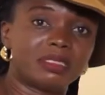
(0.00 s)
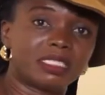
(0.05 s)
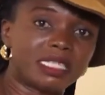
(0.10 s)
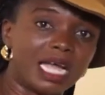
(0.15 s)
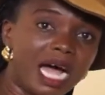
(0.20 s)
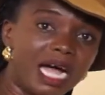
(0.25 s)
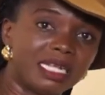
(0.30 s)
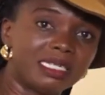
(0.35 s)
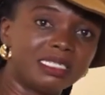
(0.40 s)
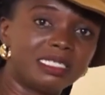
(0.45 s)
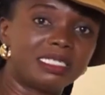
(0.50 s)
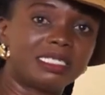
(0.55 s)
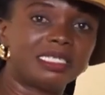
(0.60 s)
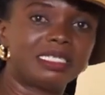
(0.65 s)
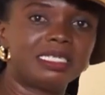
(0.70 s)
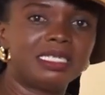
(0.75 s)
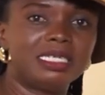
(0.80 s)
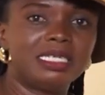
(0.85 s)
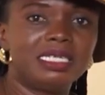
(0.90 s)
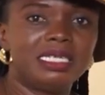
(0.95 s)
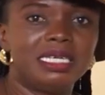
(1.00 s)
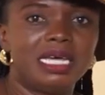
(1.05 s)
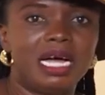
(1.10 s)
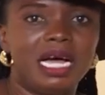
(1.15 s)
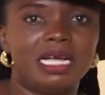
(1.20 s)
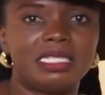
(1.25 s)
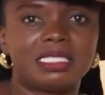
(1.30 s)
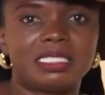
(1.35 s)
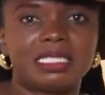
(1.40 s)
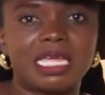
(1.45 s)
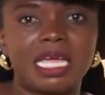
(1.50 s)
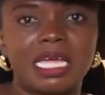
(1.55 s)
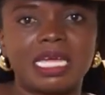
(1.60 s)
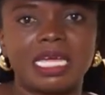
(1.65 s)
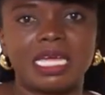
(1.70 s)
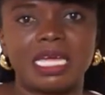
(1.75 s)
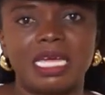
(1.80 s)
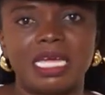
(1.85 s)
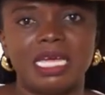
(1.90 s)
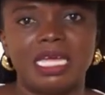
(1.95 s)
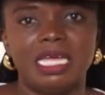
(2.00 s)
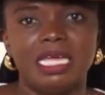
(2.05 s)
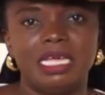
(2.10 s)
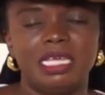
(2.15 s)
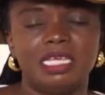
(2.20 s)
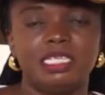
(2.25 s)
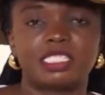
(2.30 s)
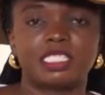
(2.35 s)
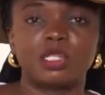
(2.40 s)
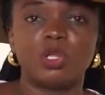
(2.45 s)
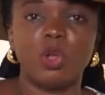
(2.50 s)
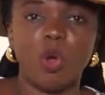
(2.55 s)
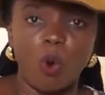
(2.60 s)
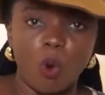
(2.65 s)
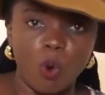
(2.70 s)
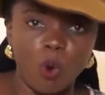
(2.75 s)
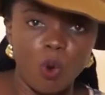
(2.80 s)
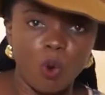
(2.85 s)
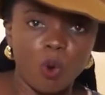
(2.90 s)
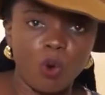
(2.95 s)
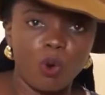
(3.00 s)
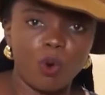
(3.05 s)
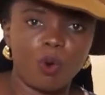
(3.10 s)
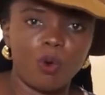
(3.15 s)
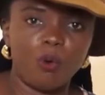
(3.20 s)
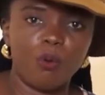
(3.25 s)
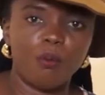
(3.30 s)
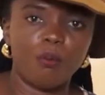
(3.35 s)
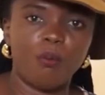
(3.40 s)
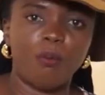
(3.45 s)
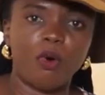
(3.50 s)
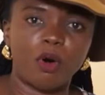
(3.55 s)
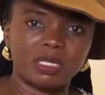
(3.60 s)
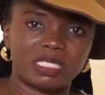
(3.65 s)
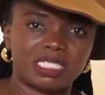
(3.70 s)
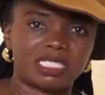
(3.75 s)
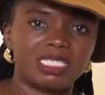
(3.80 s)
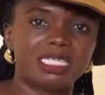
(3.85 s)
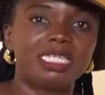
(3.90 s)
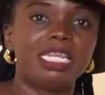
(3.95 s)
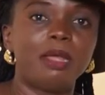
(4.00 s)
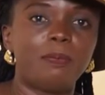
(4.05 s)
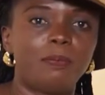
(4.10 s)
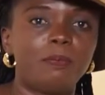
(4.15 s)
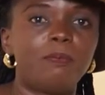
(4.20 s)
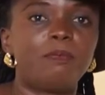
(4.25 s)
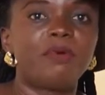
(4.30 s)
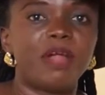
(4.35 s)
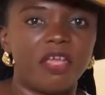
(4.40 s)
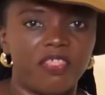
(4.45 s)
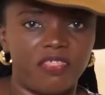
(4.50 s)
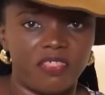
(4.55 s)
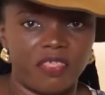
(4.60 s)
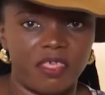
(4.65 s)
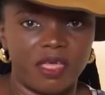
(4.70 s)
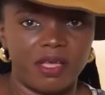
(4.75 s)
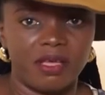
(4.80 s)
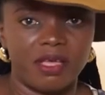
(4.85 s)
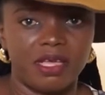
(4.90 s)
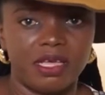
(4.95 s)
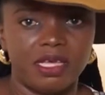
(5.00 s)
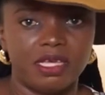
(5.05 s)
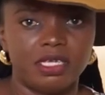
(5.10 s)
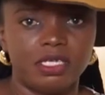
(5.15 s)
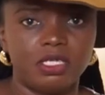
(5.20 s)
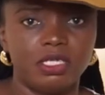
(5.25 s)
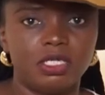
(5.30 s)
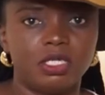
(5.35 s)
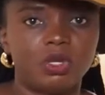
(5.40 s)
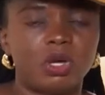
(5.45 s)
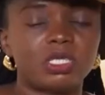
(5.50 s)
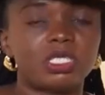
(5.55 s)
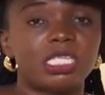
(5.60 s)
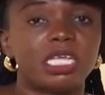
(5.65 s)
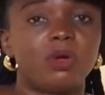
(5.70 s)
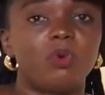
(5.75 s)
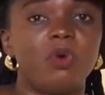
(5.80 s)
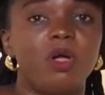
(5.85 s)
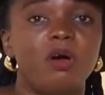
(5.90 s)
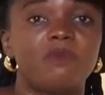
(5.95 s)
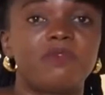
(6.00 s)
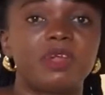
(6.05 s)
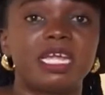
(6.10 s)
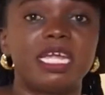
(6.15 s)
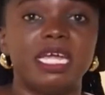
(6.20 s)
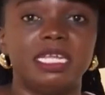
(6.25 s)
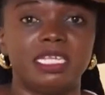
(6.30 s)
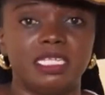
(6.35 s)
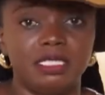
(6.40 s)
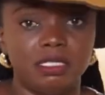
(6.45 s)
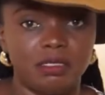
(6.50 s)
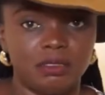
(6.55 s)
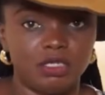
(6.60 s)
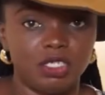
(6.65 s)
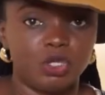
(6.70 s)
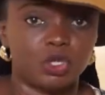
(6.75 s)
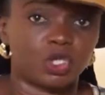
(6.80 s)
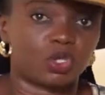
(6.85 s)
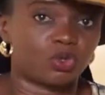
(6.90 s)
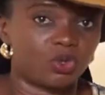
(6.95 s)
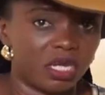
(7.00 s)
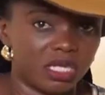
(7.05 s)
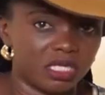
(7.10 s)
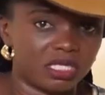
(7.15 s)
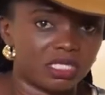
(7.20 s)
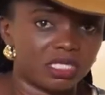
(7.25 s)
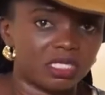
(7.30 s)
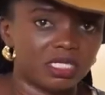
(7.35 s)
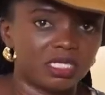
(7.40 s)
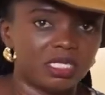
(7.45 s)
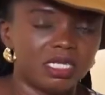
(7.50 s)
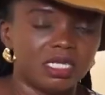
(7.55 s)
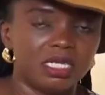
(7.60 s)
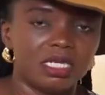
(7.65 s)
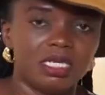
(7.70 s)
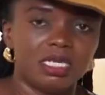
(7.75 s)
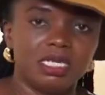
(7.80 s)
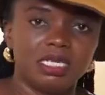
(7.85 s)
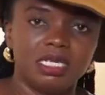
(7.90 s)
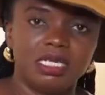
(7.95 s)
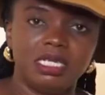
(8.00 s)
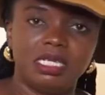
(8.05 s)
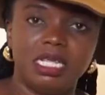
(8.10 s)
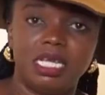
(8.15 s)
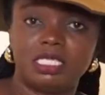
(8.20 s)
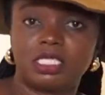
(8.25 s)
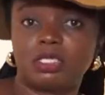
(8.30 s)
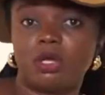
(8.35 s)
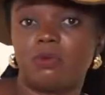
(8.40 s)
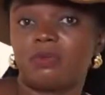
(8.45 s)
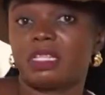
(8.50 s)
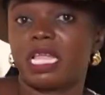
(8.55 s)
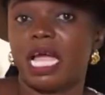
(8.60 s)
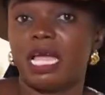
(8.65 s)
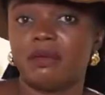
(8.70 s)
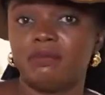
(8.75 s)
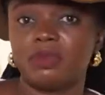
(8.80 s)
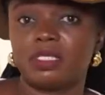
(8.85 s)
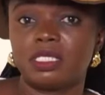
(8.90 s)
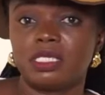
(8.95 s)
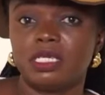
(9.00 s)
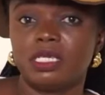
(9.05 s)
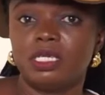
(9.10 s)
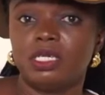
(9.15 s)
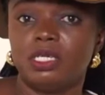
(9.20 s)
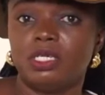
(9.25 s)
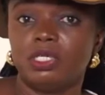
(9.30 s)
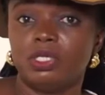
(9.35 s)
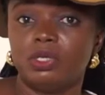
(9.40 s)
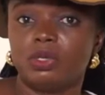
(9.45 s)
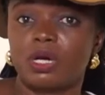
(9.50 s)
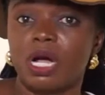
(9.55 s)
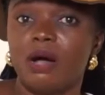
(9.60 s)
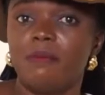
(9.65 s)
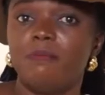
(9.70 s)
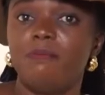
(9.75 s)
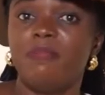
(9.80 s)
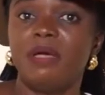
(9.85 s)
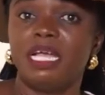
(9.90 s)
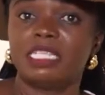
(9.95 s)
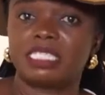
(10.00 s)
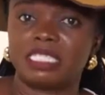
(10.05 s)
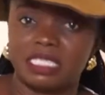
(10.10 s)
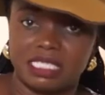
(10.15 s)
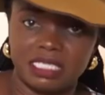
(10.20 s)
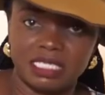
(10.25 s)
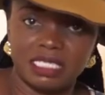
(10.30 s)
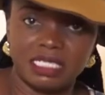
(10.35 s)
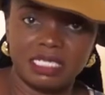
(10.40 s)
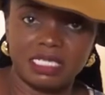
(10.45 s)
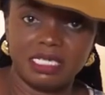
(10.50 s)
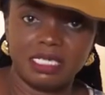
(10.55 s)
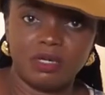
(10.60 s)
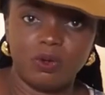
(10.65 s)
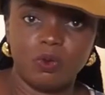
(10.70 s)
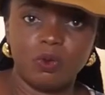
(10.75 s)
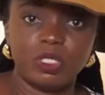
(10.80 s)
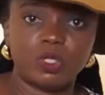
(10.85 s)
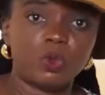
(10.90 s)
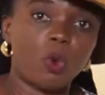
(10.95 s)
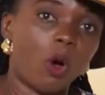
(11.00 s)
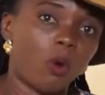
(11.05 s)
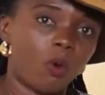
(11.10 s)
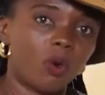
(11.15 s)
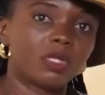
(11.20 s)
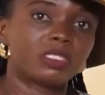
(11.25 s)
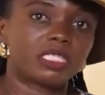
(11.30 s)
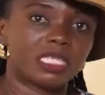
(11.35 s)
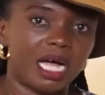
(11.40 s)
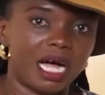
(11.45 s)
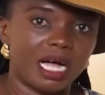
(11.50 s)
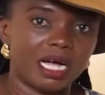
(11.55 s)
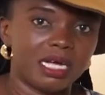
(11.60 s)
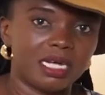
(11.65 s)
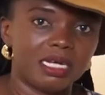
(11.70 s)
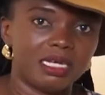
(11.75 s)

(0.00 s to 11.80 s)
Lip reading: stand and take a slow but deep breath, just a way of regaining your strength. Then sometimes you can bathe with warm water,